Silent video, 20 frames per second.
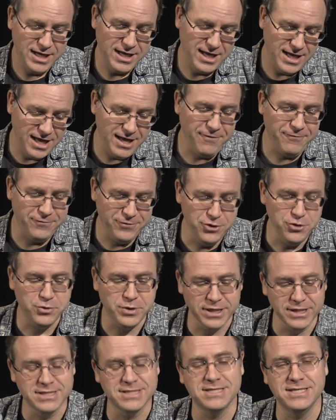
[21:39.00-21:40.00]
If you
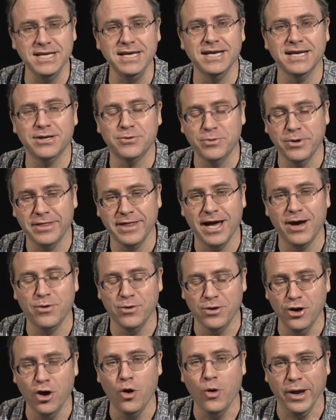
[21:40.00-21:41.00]
can see it without
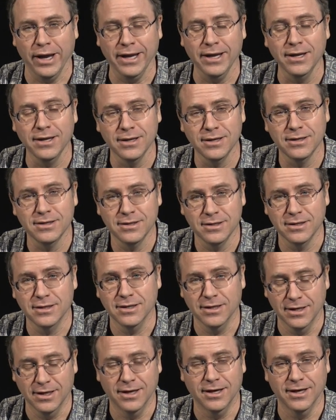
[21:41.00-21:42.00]
knowing
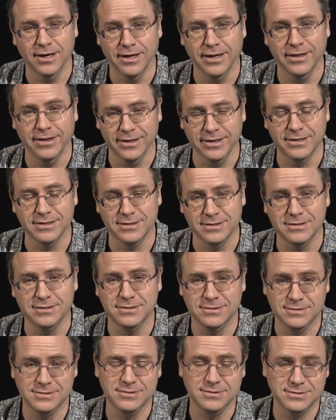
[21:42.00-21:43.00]
that,
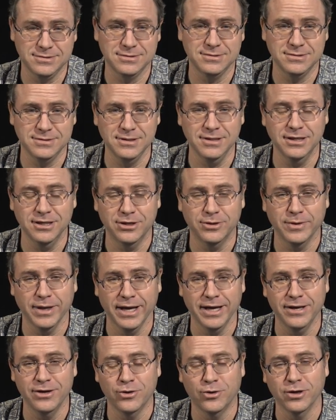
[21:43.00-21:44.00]
you know,
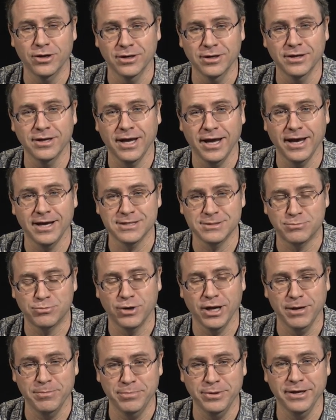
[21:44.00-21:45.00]
Ed Norton has
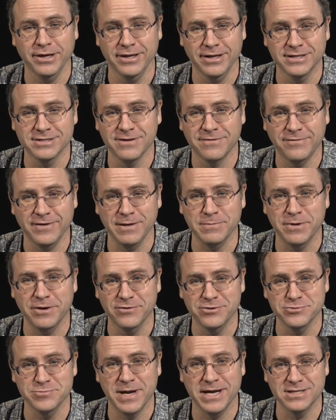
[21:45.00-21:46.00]
Brad Pitt as a figment of
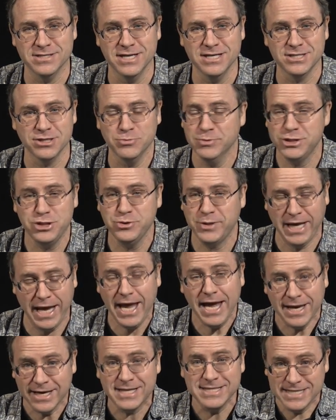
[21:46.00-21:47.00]
his imagination, which you
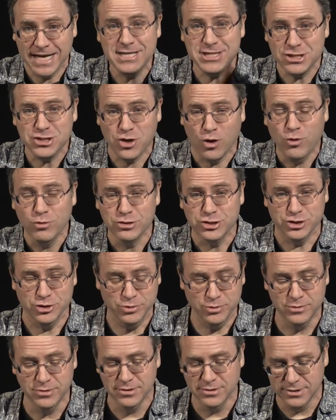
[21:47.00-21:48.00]
can't, because I just told you.